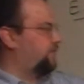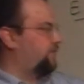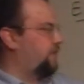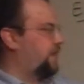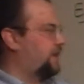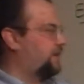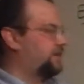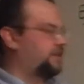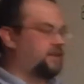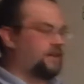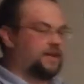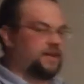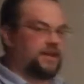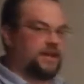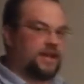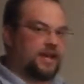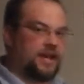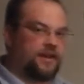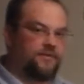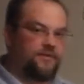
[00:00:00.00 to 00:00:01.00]
fact that that
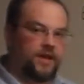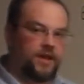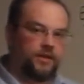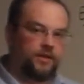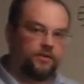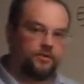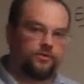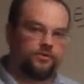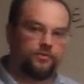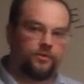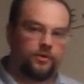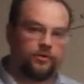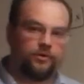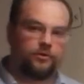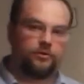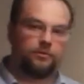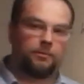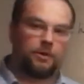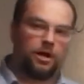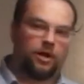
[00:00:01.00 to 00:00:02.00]
Ka value is
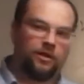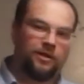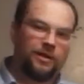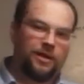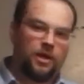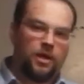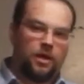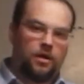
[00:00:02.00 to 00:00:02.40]
fairly small